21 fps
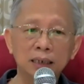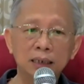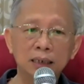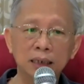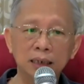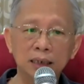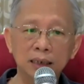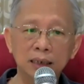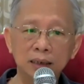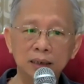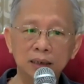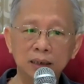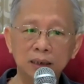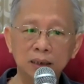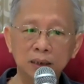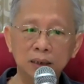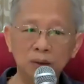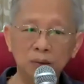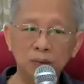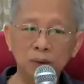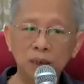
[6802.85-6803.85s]
Then
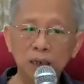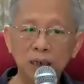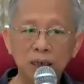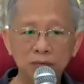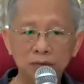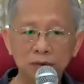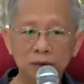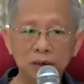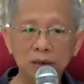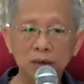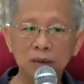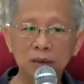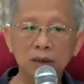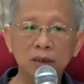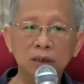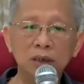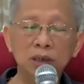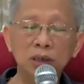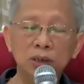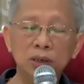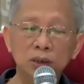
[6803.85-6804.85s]
to have the
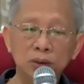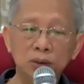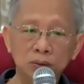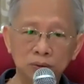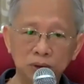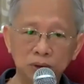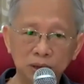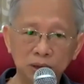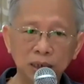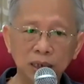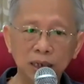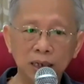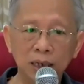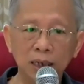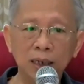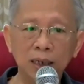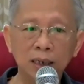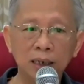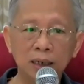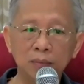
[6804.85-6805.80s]
condition to share